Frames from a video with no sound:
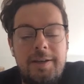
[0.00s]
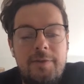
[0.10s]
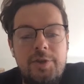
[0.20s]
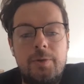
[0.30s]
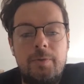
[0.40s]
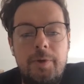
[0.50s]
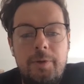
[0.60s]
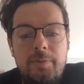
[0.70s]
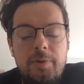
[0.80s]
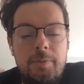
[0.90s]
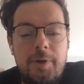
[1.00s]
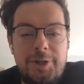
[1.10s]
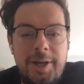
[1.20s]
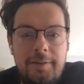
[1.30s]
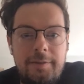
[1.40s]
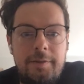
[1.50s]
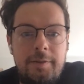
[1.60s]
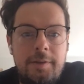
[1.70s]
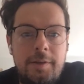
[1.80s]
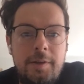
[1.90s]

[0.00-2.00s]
individual rooms or projects.